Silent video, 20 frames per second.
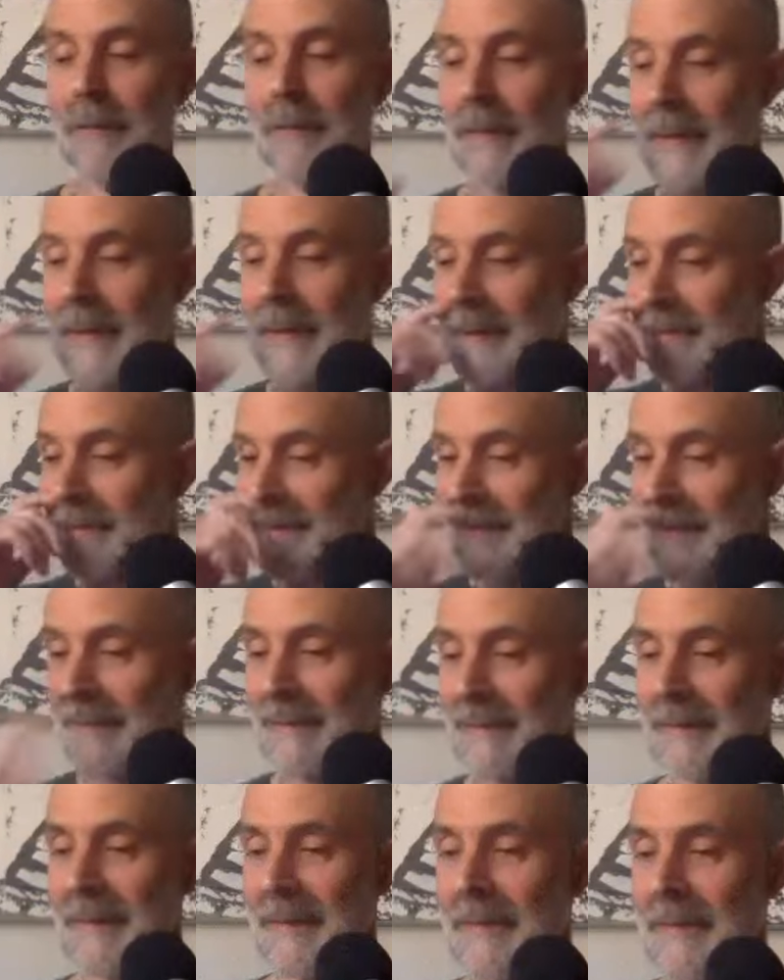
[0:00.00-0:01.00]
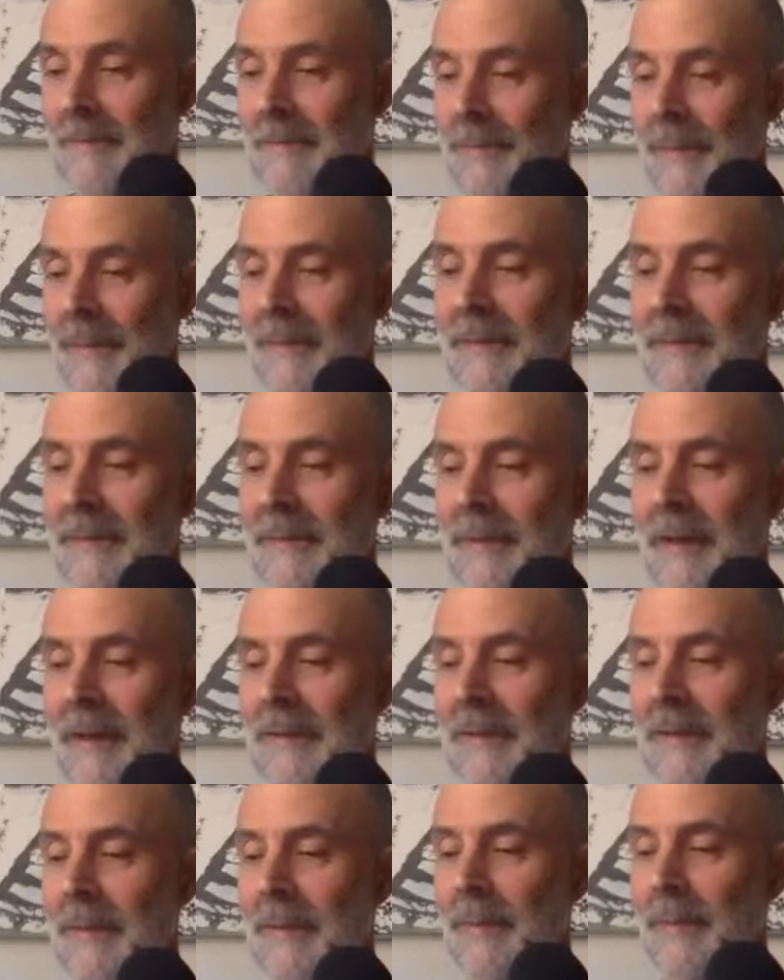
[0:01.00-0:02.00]
what I was just
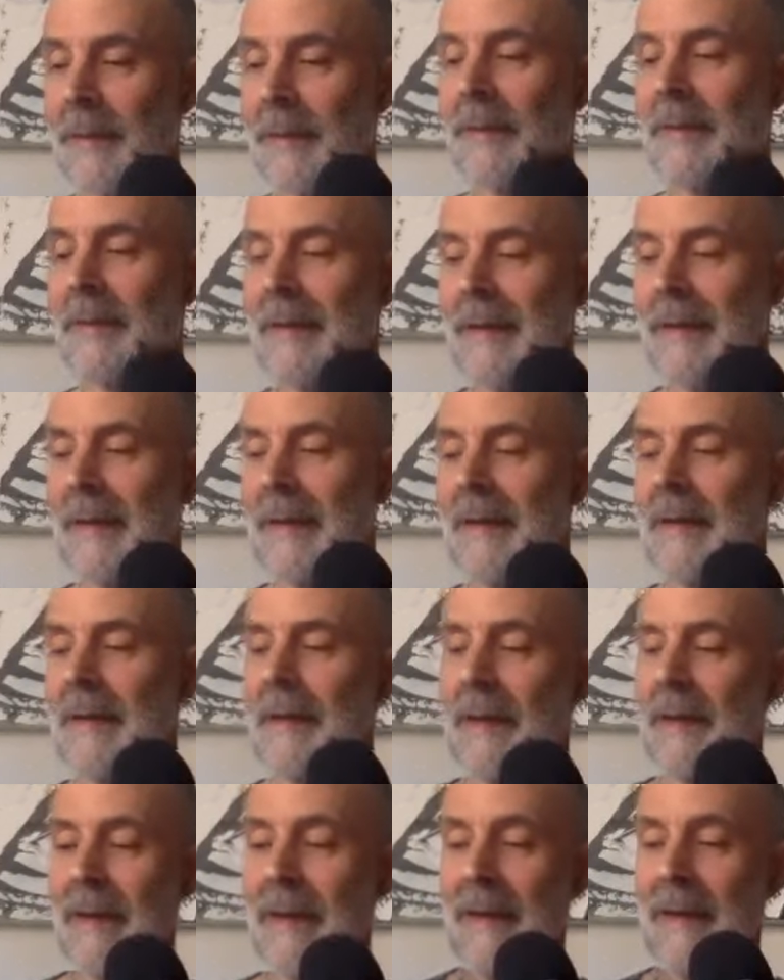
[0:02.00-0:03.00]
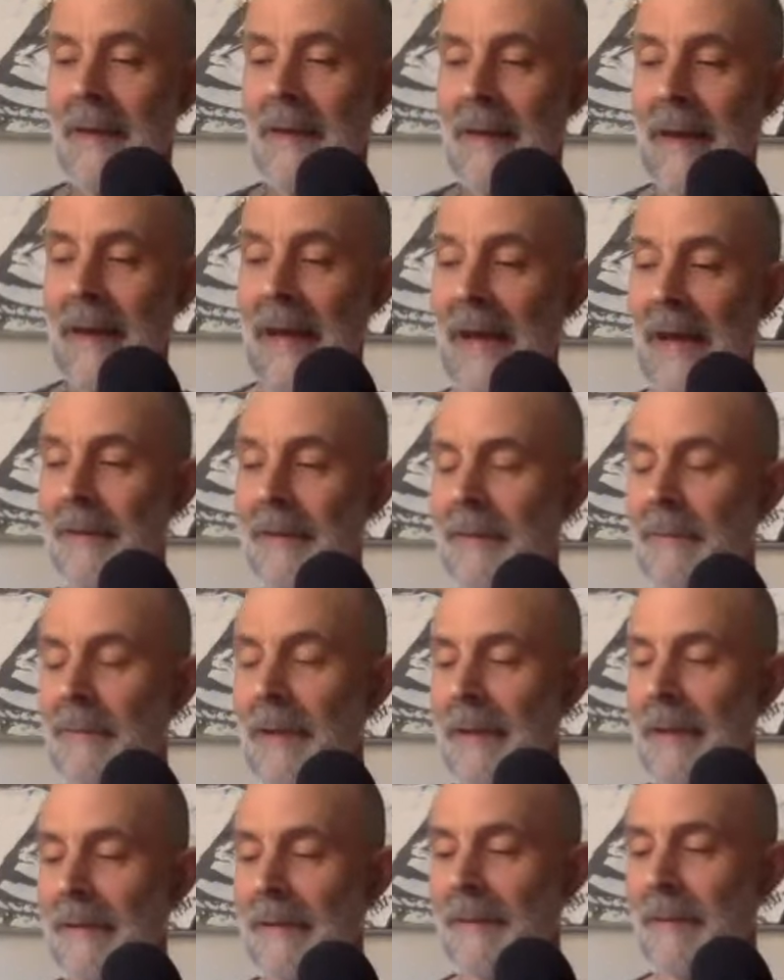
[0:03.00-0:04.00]
suggesting. But how's it
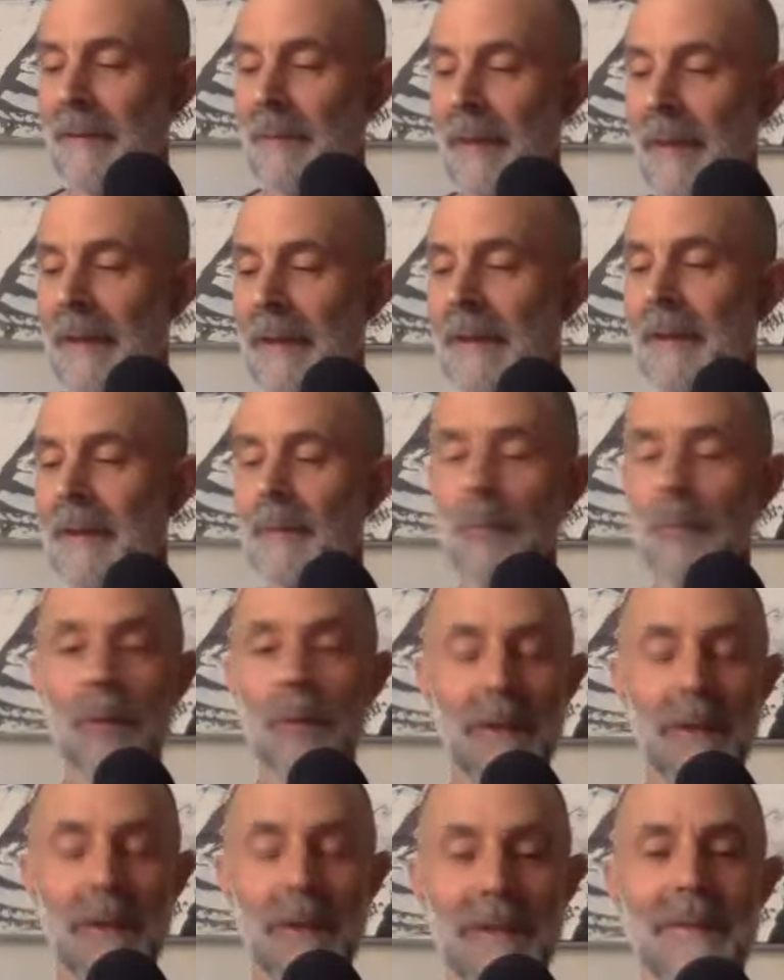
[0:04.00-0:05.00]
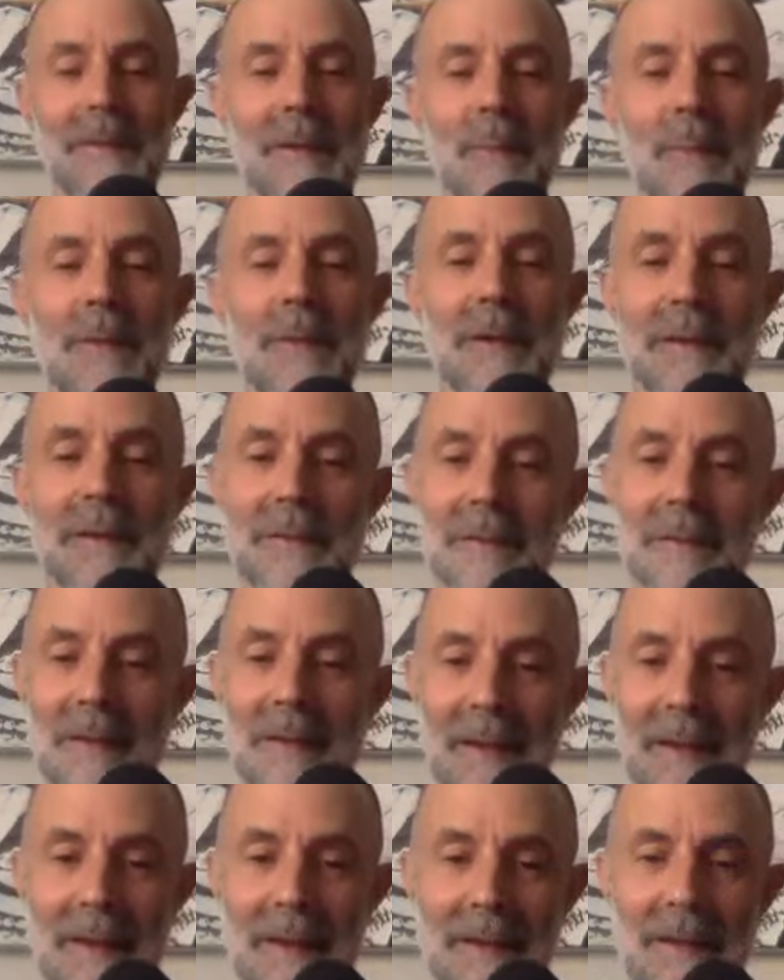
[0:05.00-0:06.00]
related to awakening? Well, in some traditions,
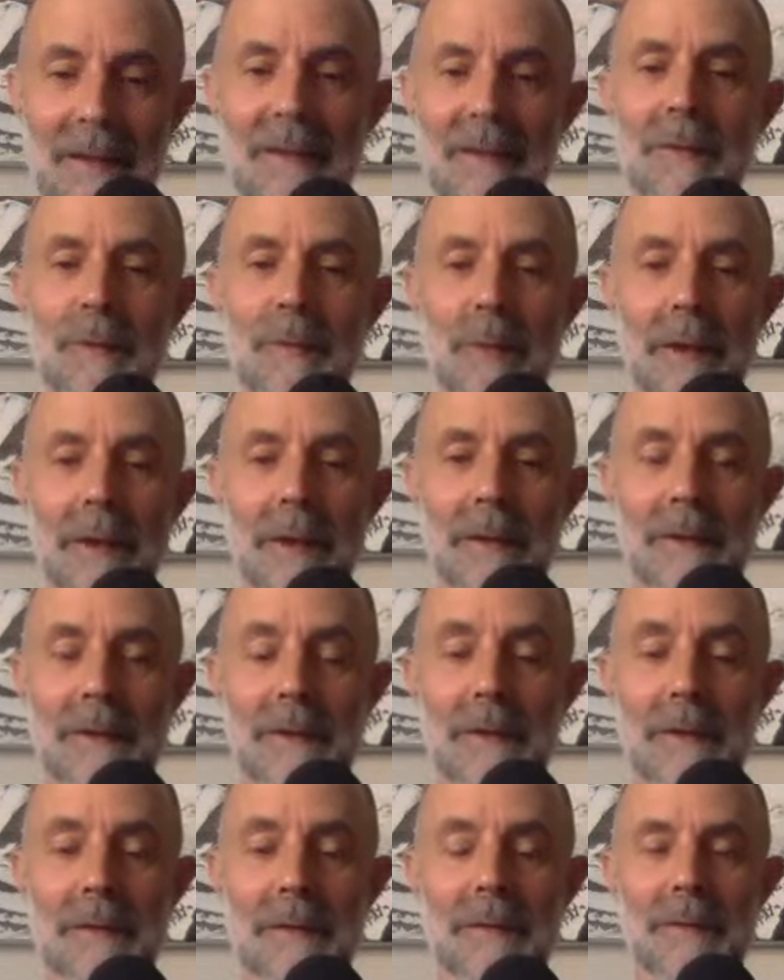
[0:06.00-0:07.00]
it is awakening.